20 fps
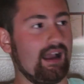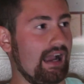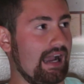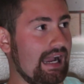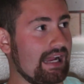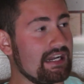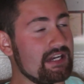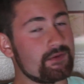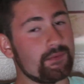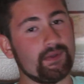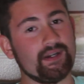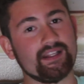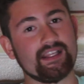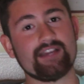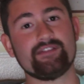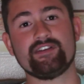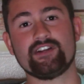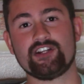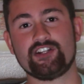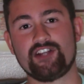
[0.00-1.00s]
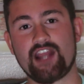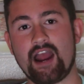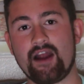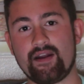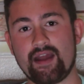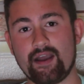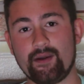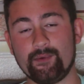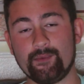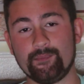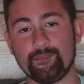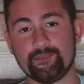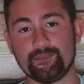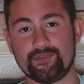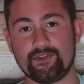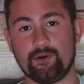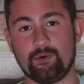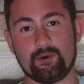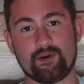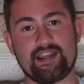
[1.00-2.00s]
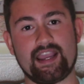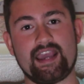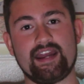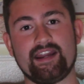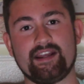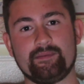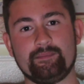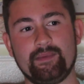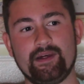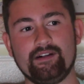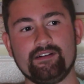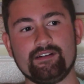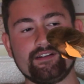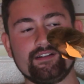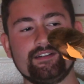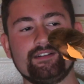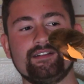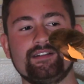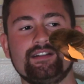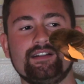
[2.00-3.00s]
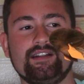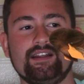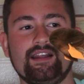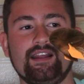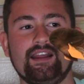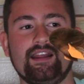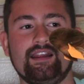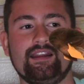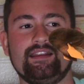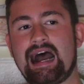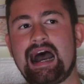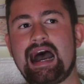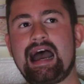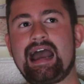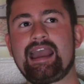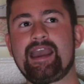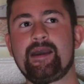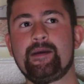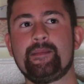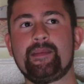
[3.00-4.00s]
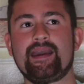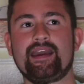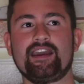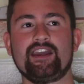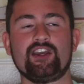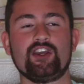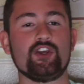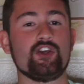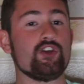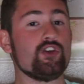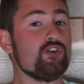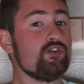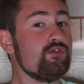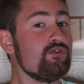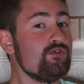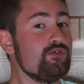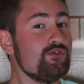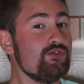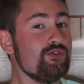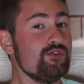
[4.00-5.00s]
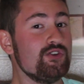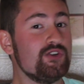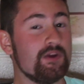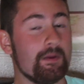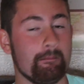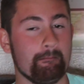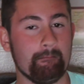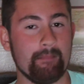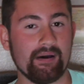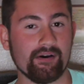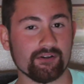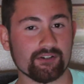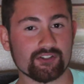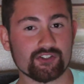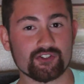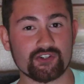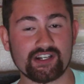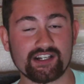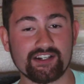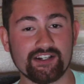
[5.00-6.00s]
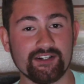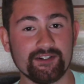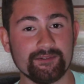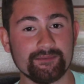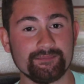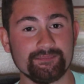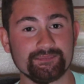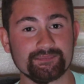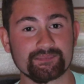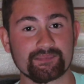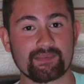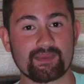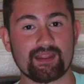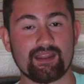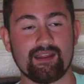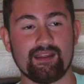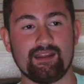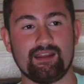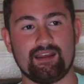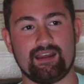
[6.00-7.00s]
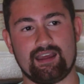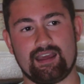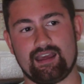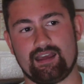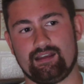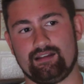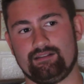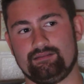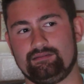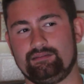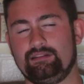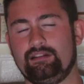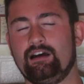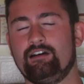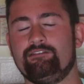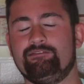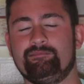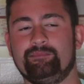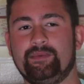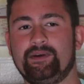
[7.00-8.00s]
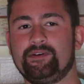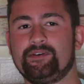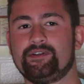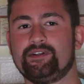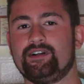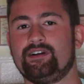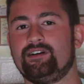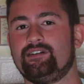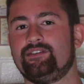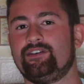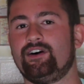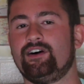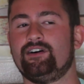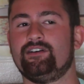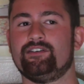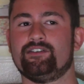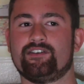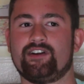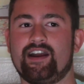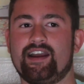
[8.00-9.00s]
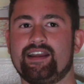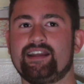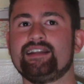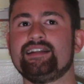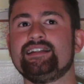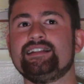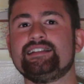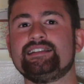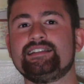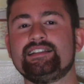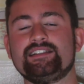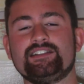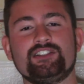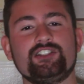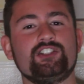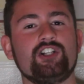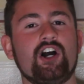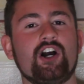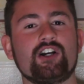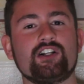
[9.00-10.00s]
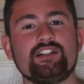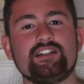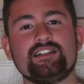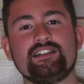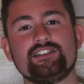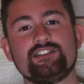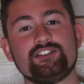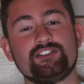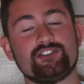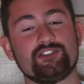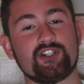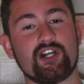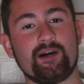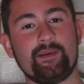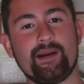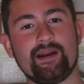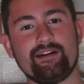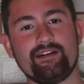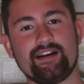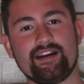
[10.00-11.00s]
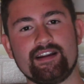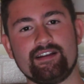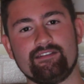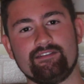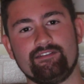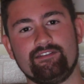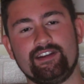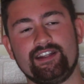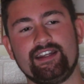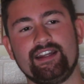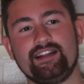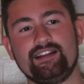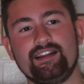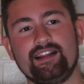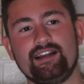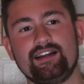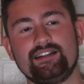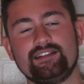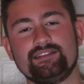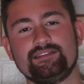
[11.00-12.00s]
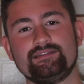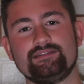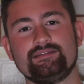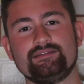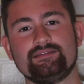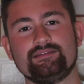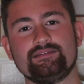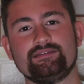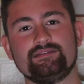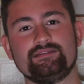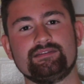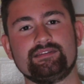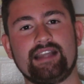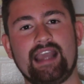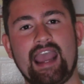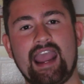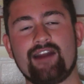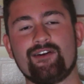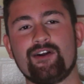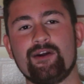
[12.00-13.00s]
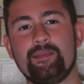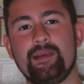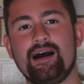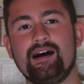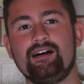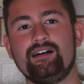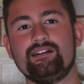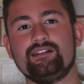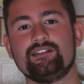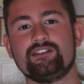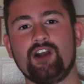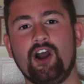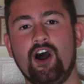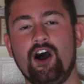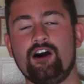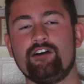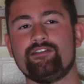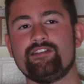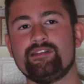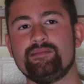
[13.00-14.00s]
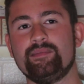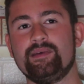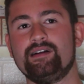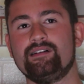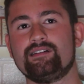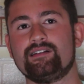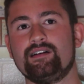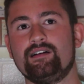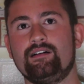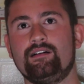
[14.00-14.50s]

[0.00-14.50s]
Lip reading: I just want to give a shout out to Organic Milk. I am a huge milk drinker. Love milk of all varieties. Chocolate, strawberry, vanilla, caramel, coffee milk.